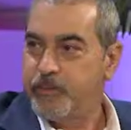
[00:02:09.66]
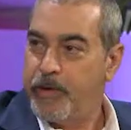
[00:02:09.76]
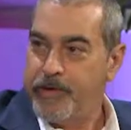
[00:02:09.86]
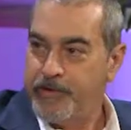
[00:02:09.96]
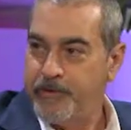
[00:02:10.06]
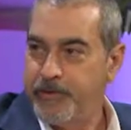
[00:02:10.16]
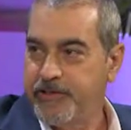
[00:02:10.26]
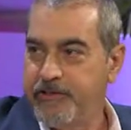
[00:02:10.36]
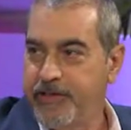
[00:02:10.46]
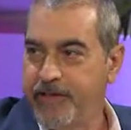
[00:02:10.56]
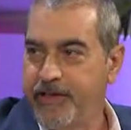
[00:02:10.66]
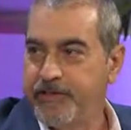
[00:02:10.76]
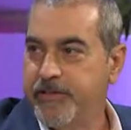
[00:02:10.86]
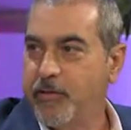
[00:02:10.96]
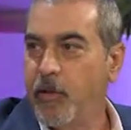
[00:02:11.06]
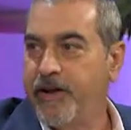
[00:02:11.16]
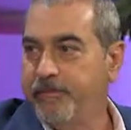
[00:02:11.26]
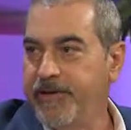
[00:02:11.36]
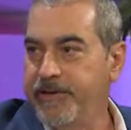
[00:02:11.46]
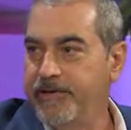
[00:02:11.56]
the way they're supposed to be because they're
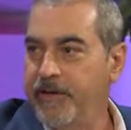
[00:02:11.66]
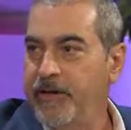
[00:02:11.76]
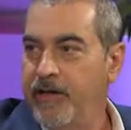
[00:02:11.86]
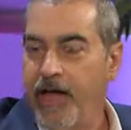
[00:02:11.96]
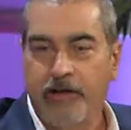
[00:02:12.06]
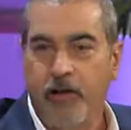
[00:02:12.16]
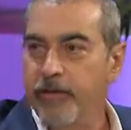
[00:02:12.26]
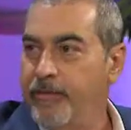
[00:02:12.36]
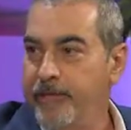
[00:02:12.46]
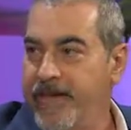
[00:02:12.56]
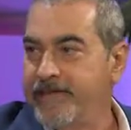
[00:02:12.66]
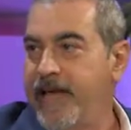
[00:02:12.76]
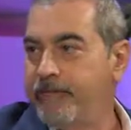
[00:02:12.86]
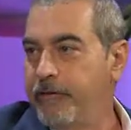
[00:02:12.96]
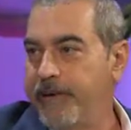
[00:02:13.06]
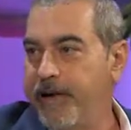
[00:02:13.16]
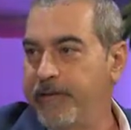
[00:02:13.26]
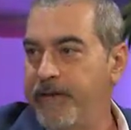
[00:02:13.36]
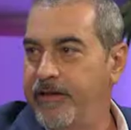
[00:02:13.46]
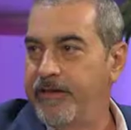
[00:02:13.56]
wannabes. I call them the Maytag
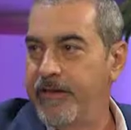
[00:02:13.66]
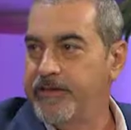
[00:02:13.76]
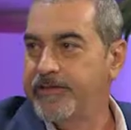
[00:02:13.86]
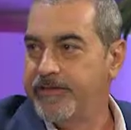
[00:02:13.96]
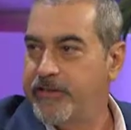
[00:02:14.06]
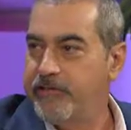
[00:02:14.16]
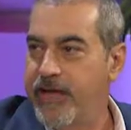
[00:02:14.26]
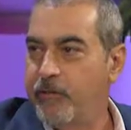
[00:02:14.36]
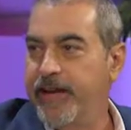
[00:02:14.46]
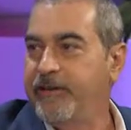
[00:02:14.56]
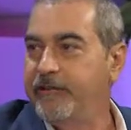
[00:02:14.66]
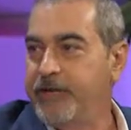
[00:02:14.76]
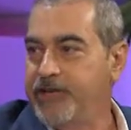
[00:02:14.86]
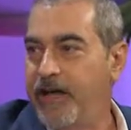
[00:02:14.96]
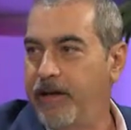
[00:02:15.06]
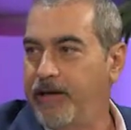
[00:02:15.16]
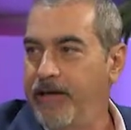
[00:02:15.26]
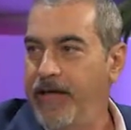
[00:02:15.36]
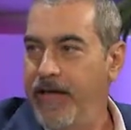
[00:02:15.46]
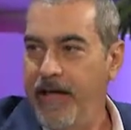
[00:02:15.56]
repairmen. They just sit around waiting for a job,
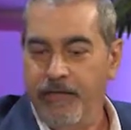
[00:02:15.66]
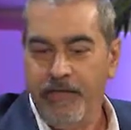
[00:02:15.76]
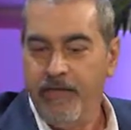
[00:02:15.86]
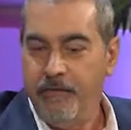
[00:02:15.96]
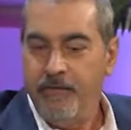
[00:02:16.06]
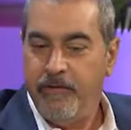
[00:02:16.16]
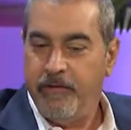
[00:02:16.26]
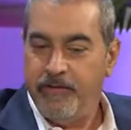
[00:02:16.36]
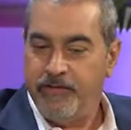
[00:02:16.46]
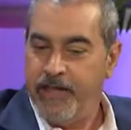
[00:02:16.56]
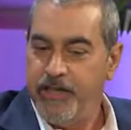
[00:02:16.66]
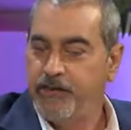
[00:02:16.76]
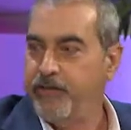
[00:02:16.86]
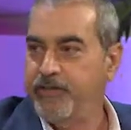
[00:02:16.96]
and then they change from